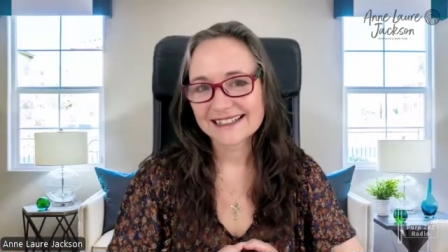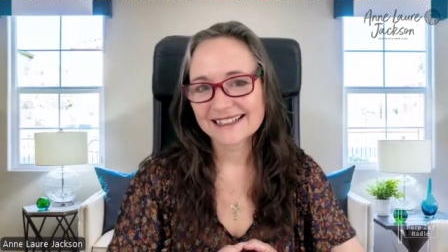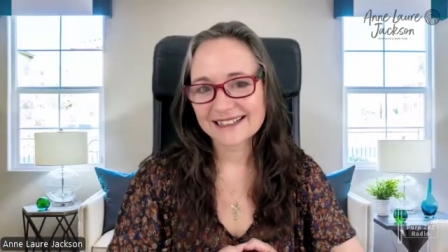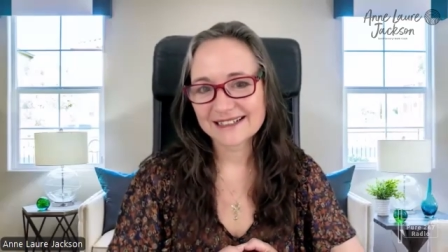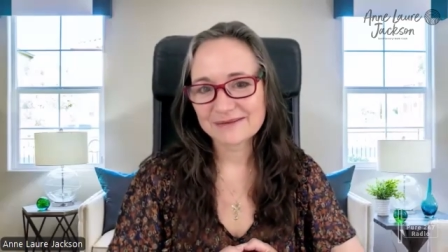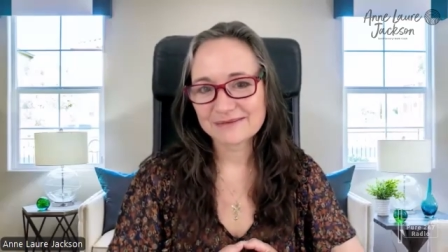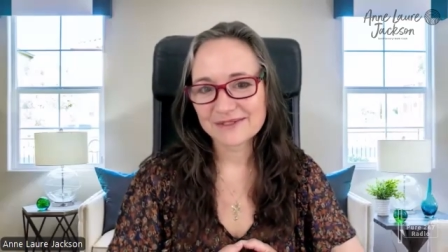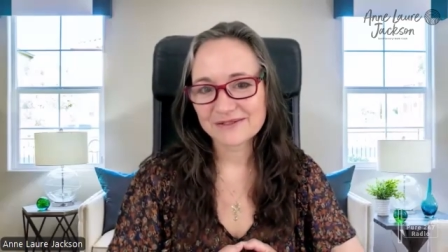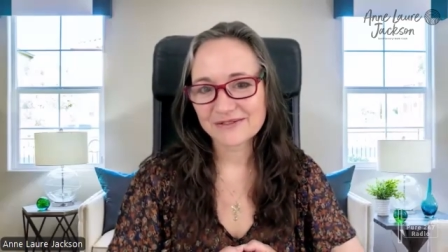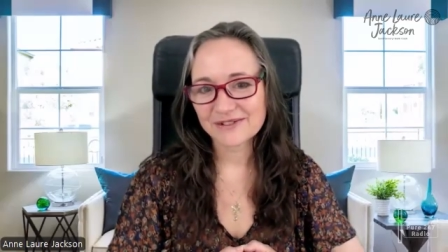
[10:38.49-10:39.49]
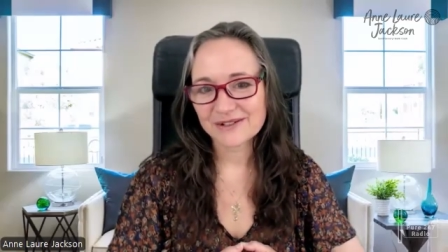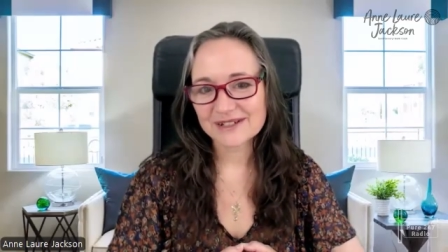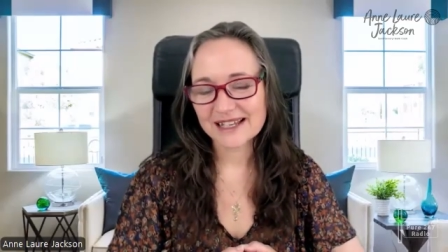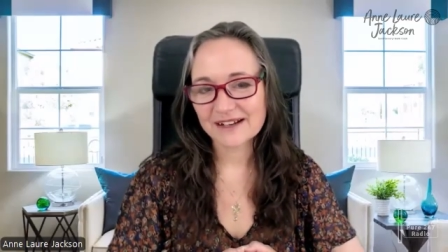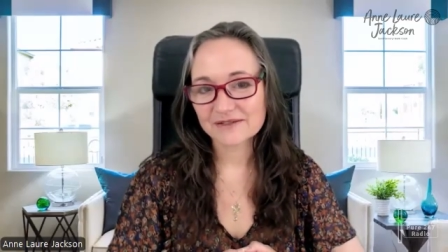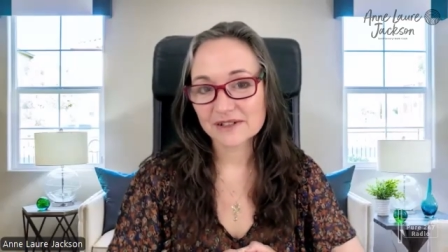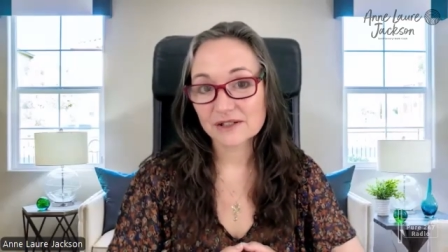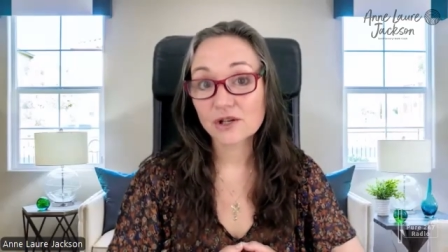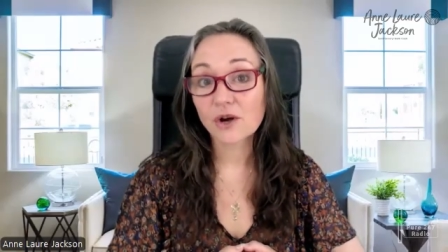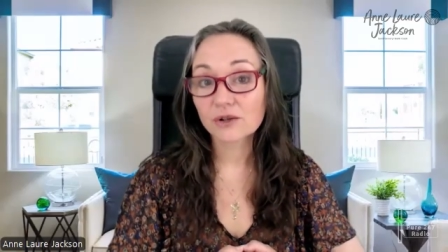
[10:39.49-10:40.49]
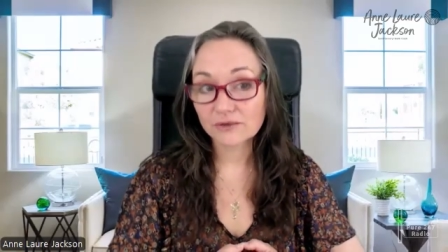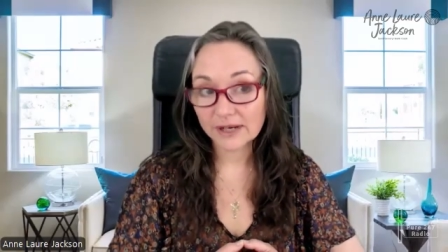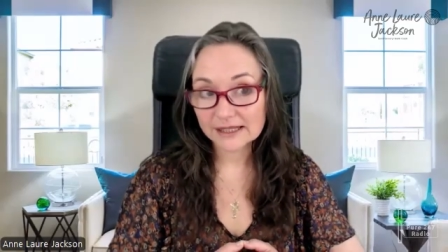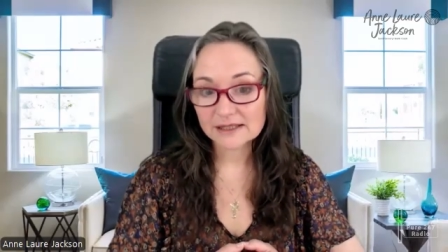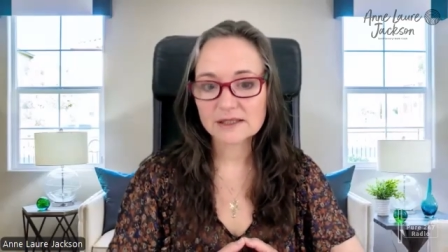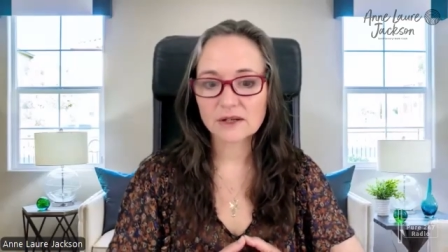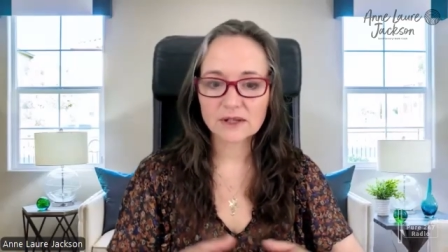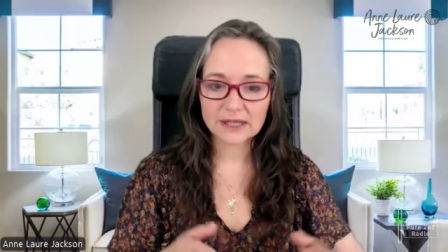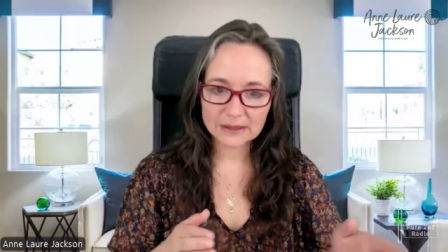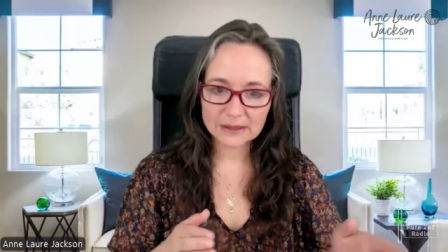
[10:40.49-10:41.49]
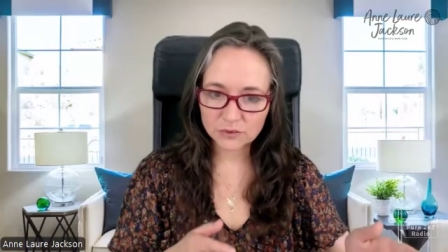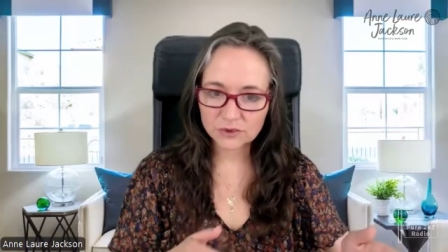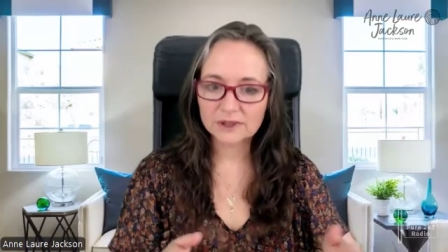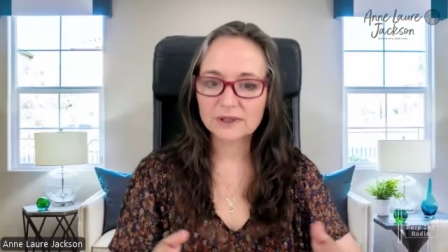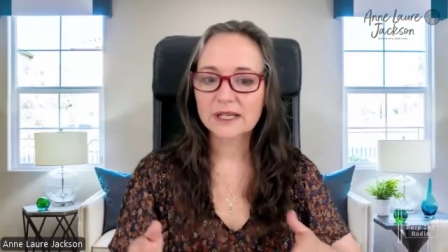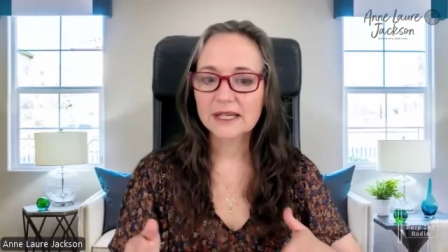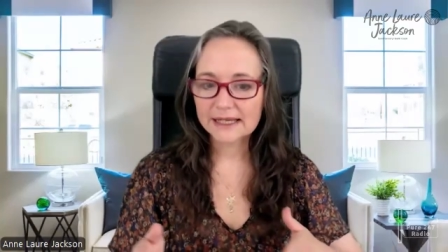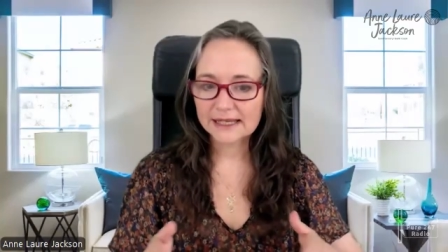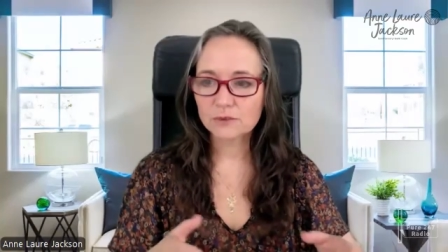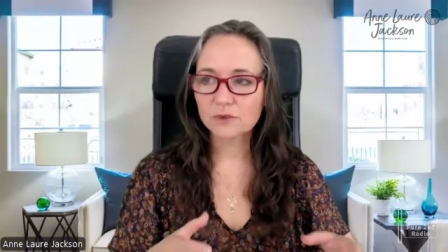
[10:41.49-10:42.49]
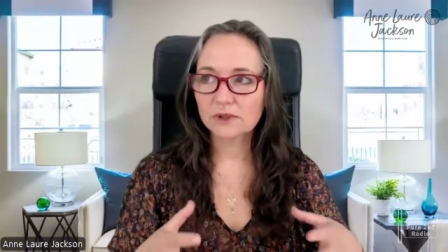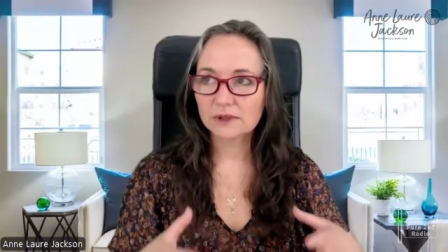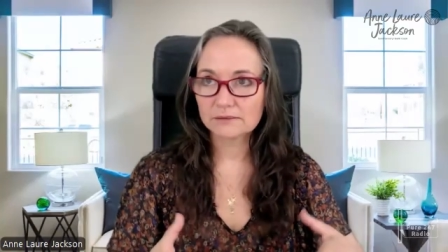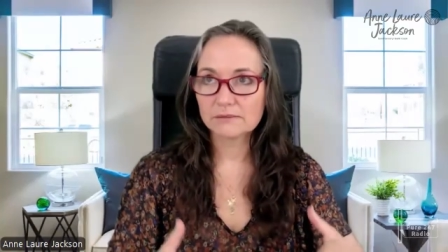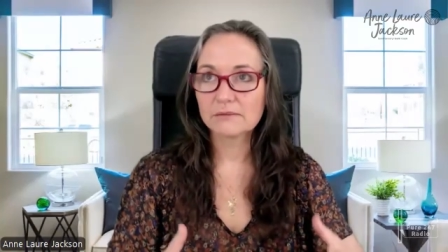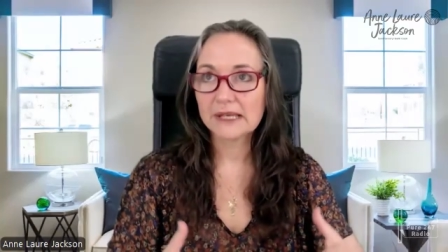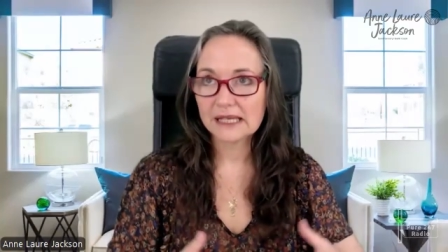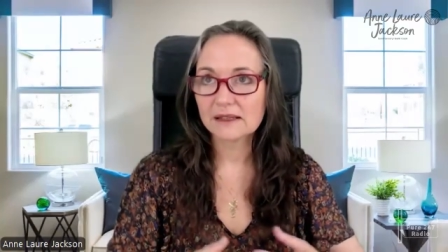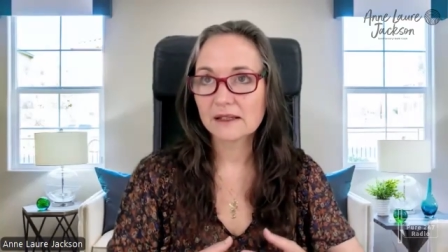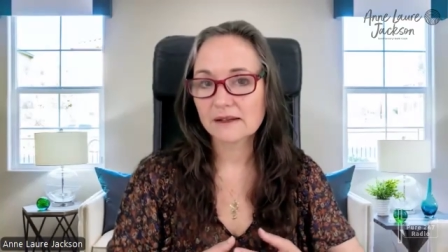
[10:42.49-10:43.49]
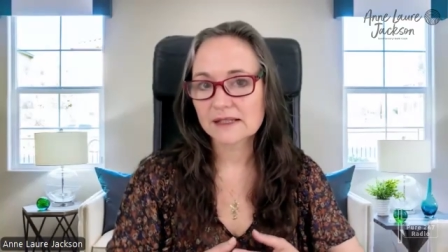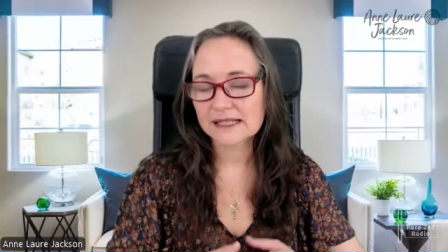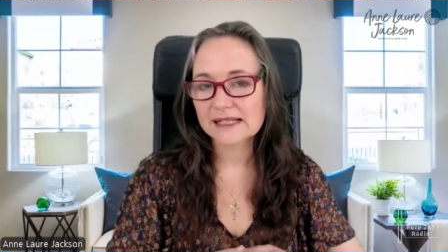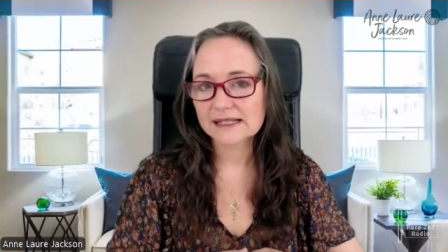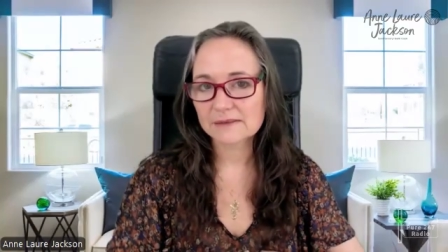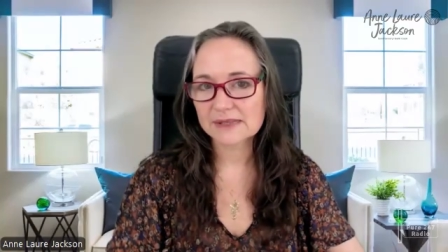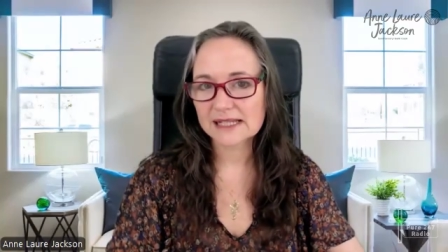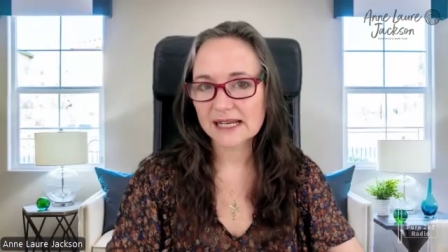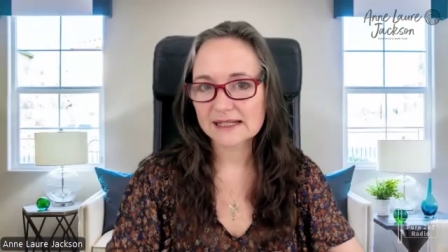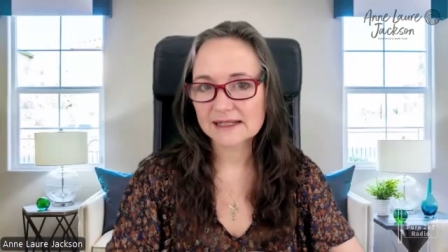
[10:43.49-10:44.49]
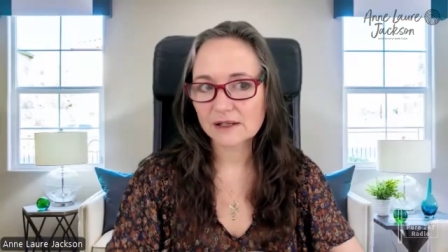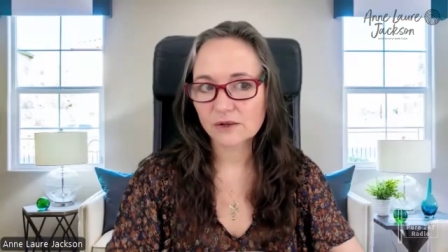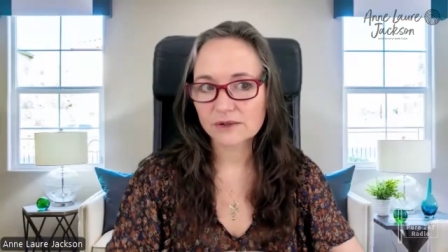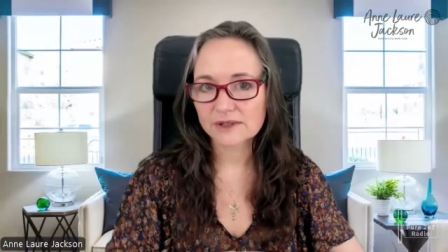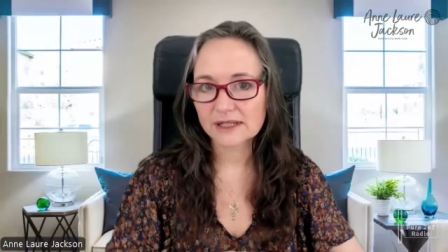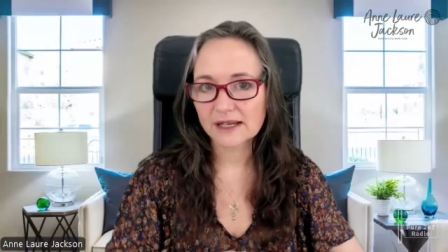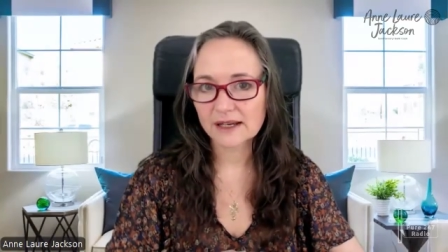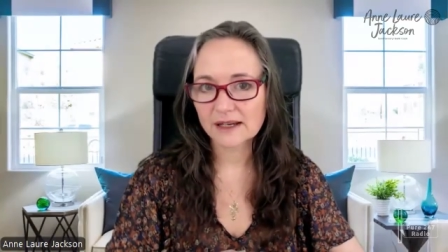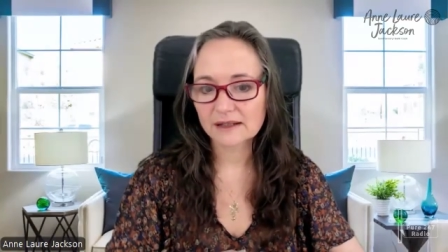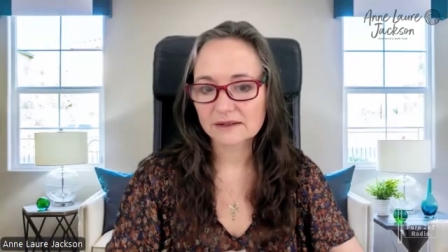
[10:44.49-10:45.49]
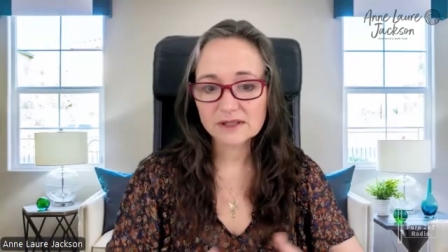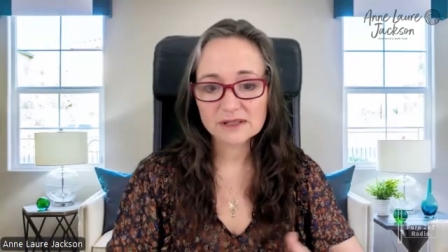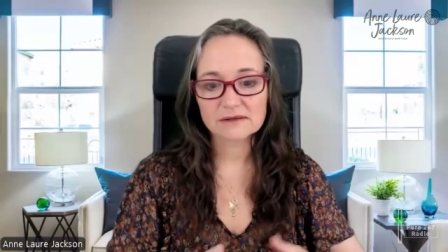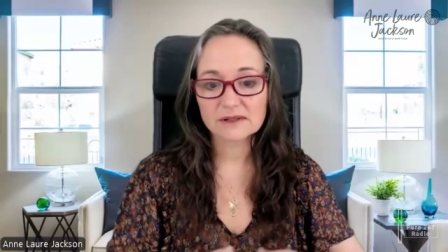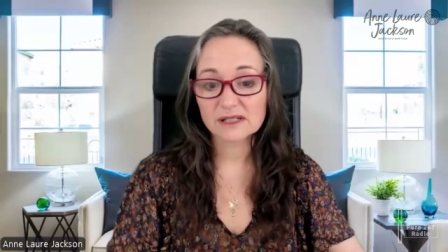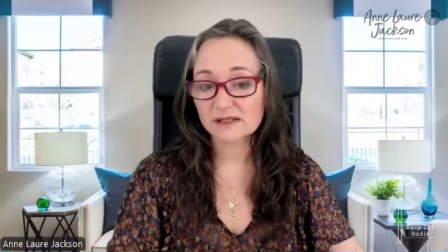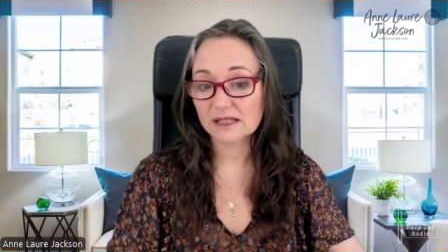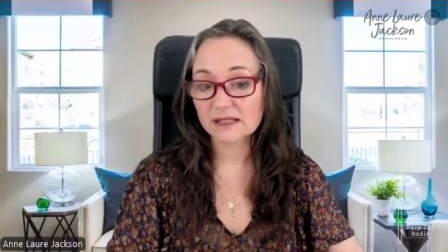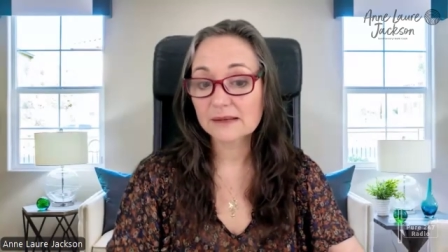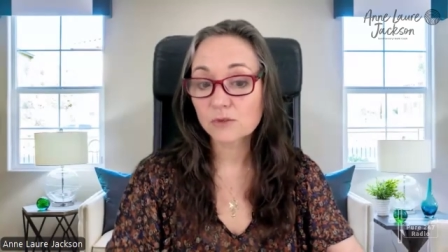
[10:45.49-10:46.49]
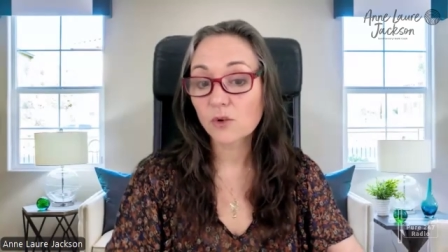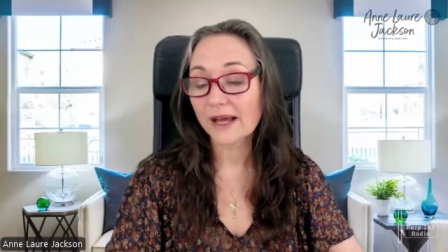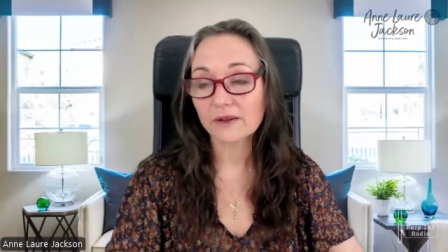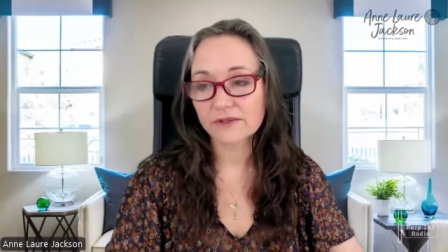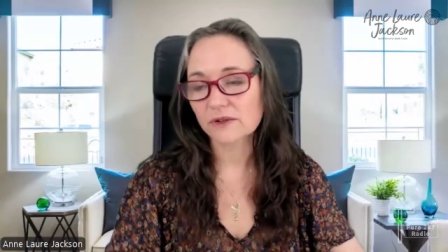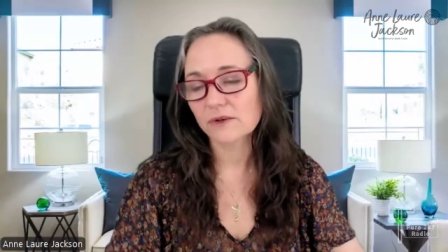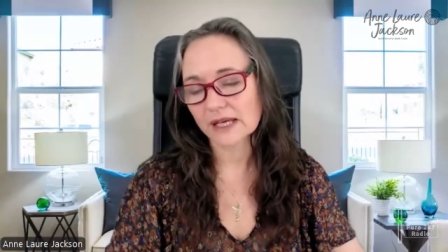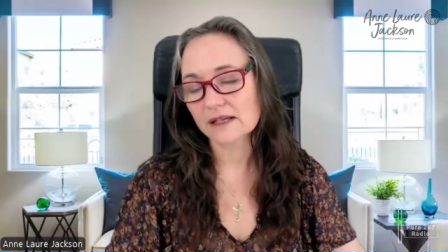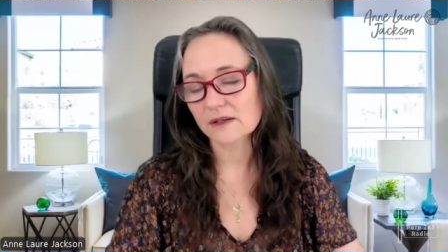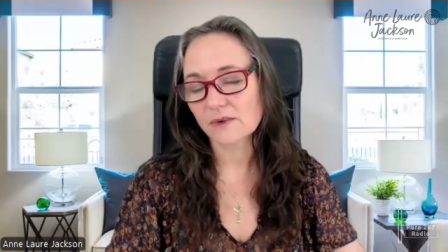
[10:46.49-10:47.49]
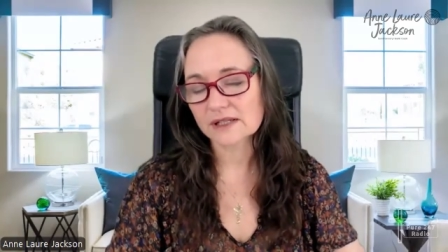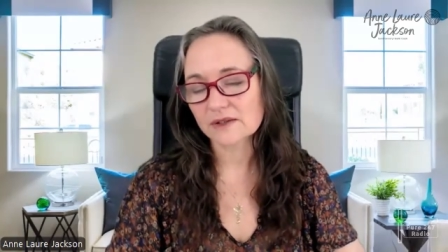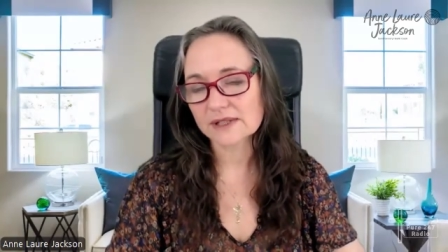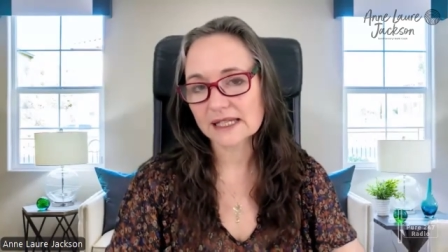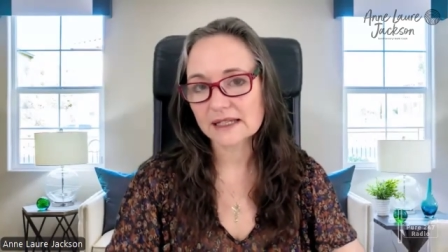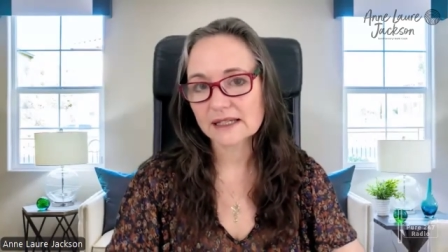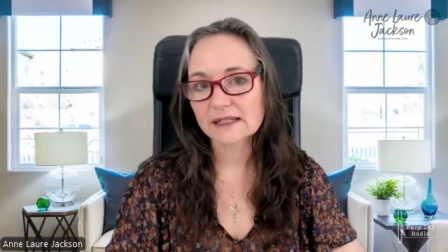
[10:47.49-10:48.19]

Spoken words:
For you to have to tolerate, so that it will mean that the system stays a lot just in more health and not getting quite so sick.